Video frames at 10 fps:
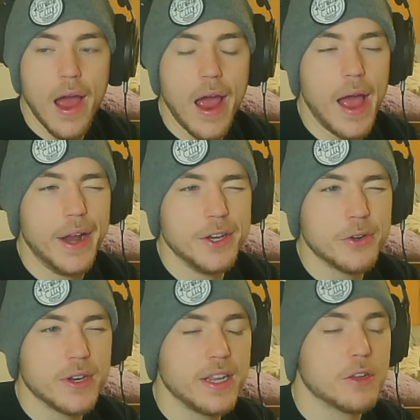And you
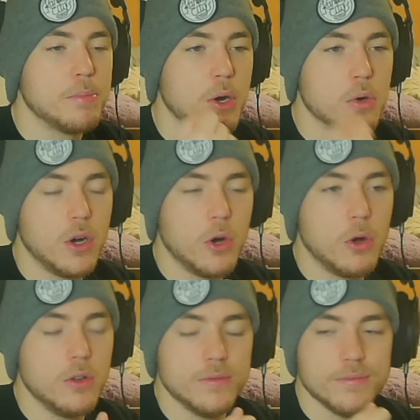can either poke a
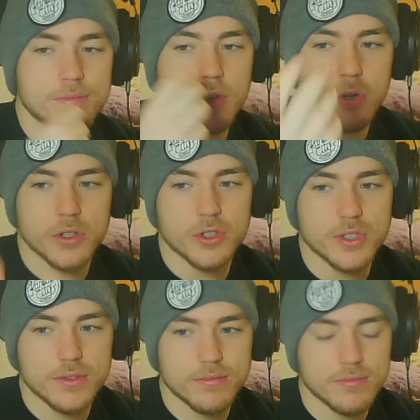hole or
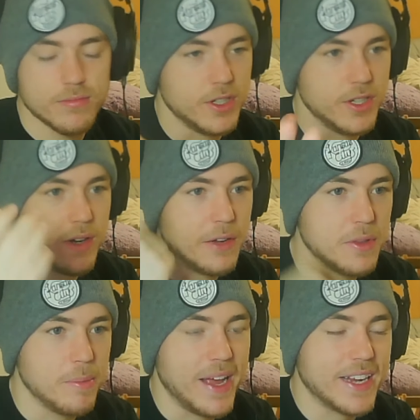just, you know, out
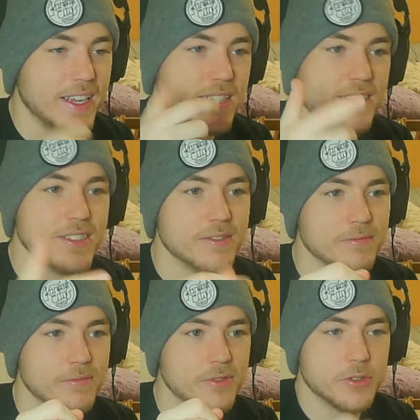the back end,
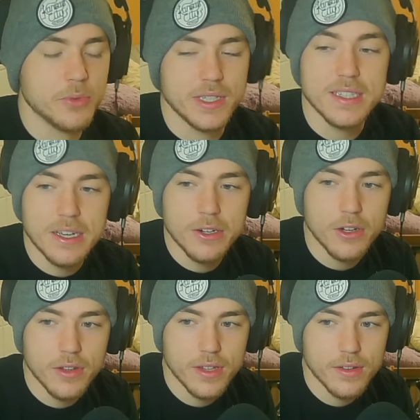squeeze out
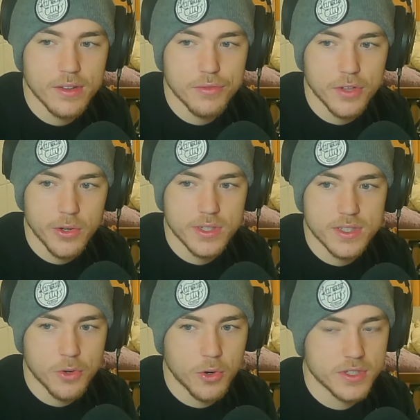all the fluids.
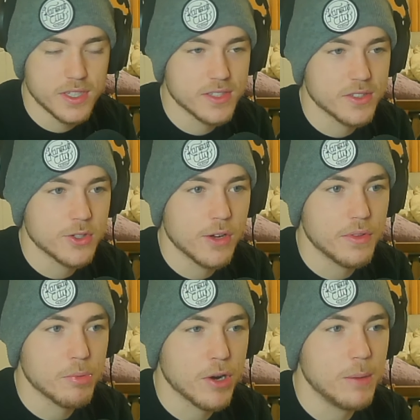Of course, it doesn't solve
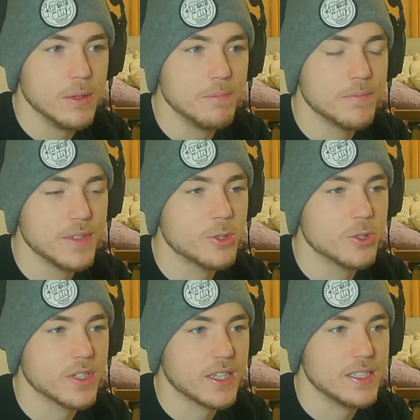the problem. It's
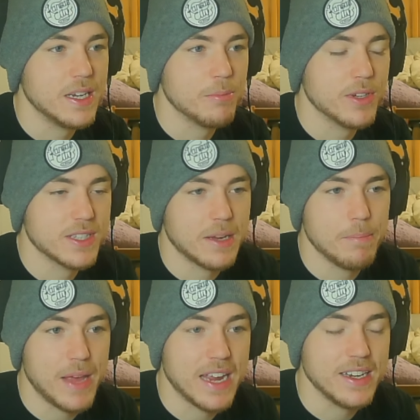just like it's like a
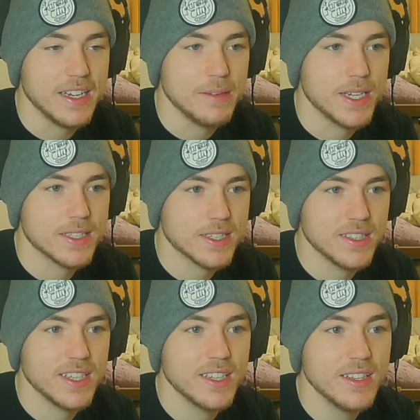Band-Aid,
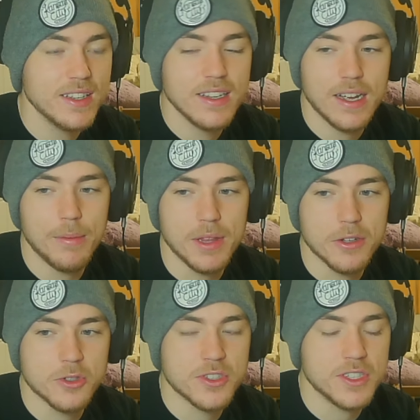basically. I mean,
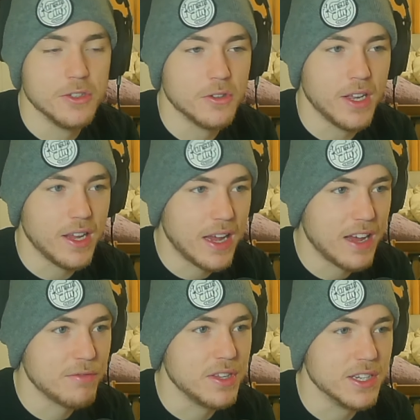they're still going to
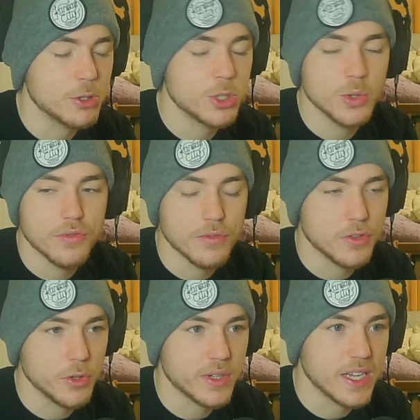have the issue of the
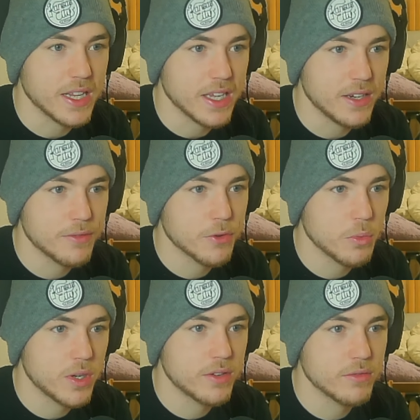fluid getting in for
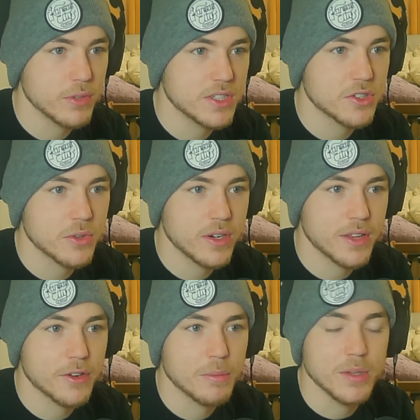one reason or
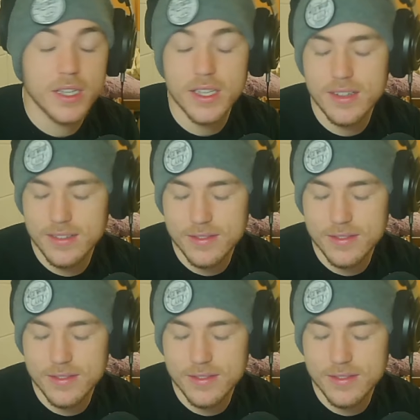another, but